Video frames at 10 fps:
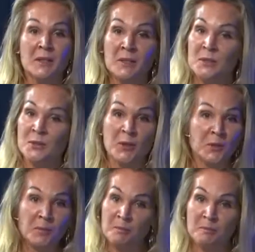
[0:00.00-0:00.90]

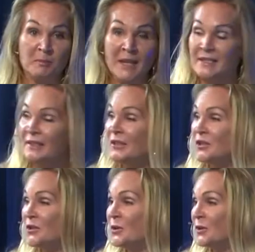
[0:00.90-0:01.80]
So basically
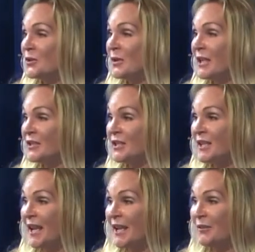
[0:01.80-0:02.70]
just took the strategy
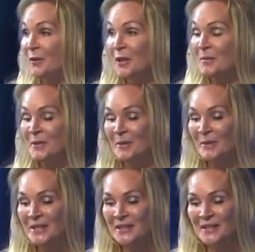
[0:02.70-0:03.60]
and thought up some
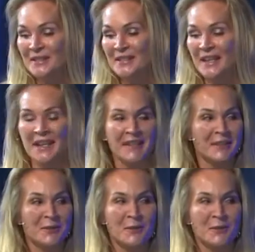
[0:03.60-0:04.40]
questions and also